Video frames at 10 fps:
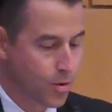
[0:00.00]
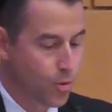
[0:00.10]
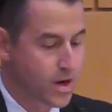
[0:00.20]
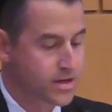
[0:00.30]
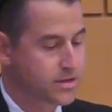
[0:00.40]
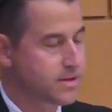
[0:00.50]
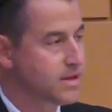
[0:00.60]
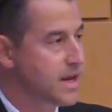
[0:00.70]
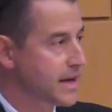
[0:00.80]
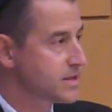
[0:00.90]
what is
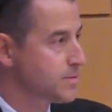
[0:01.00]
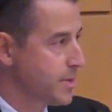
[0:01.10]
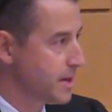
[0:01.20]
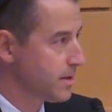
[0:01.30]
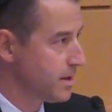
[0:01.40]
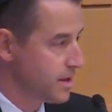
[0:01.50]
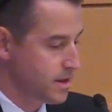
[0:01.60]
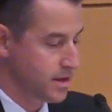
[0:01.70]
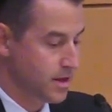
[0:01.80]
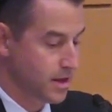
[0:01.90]
the next
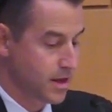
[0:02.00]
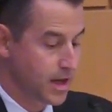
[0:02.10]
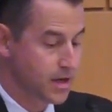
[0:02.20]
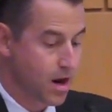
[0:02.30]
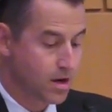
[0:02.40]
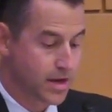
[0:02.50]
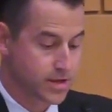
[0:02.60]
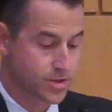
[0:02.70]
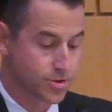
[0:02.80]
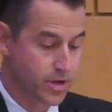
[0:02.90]
period in our
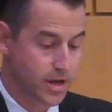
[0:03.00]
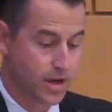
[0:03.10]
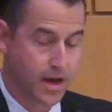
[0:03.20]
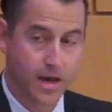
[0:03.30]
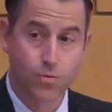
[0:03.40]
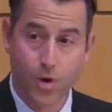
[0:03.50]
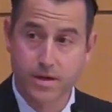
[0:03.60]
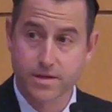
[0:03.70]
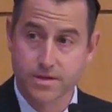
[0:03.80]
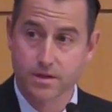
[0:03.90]
history and
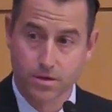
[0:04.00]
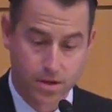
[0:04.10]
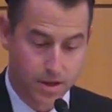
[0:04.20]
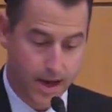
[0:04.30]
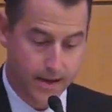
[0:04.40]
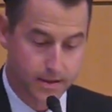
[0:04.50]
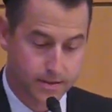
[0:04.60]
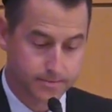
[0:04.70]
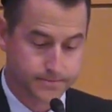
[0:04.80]
what does it look like.